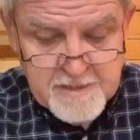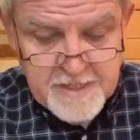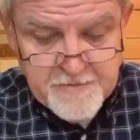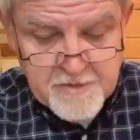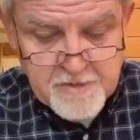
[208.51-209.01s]

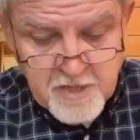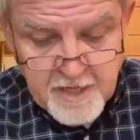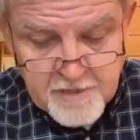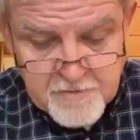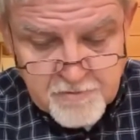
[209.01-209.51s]
And the
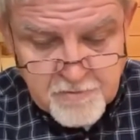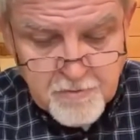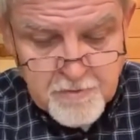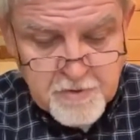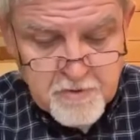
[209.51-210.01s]
child
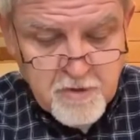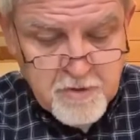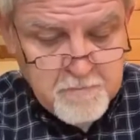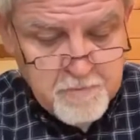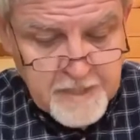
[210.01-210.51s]
grew, and the
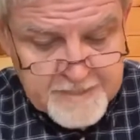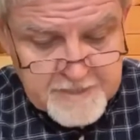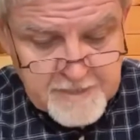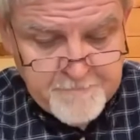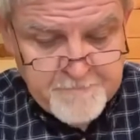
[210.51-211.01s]
Lord blessed him.